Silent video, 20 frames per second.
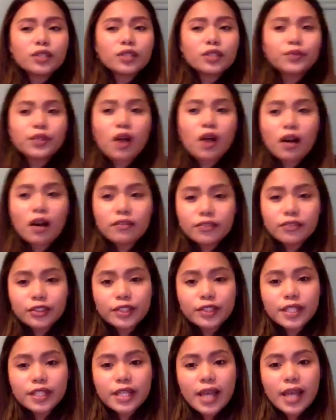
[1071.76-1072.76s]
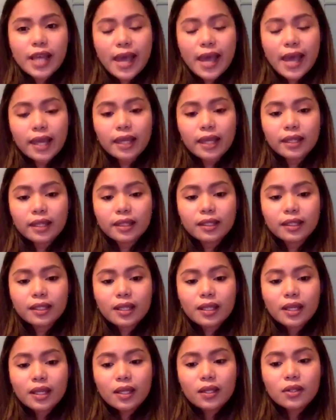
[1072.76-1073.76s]
recovery and,
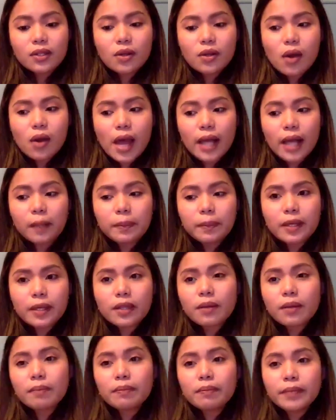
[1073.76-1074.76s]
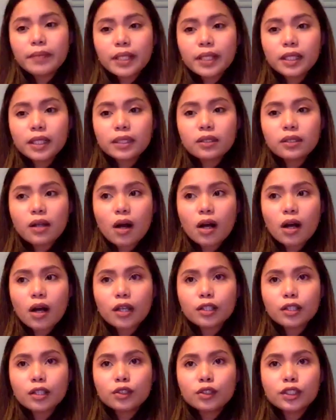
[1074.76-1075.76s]
you know, helping them build
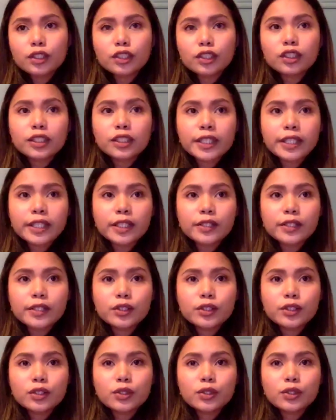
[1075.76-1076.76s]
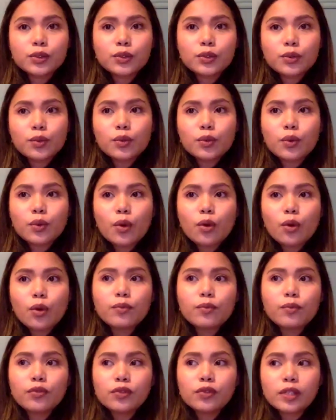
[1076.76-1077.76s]
on to their skills to
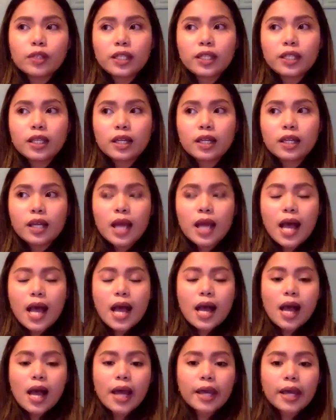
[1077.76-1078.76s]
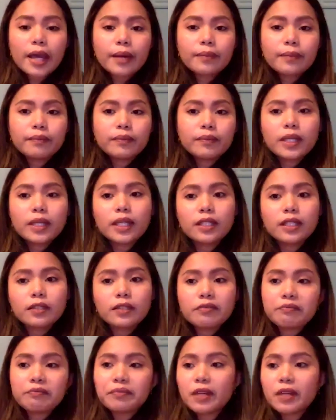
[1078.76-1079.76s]
hopefully in
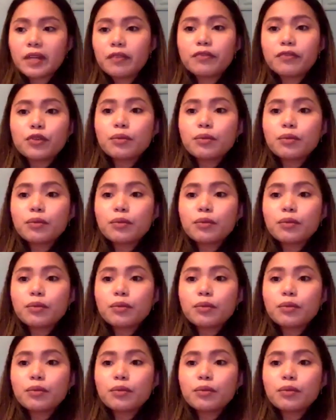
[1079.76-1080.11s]
a few